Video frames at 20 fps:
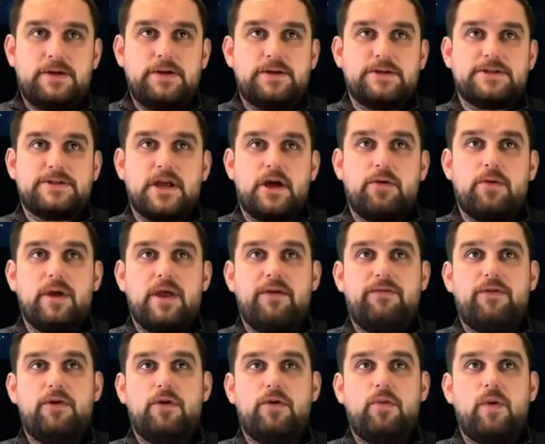So
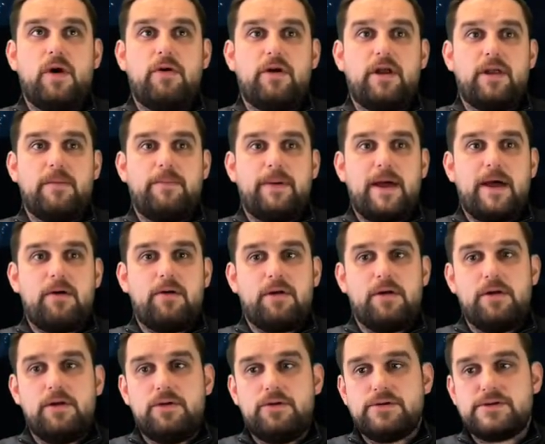if you're worried about
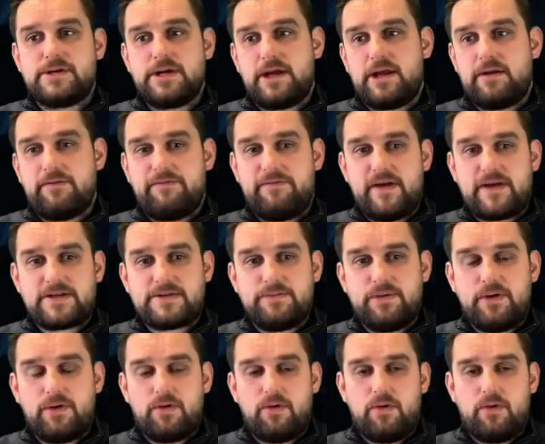losing an investment,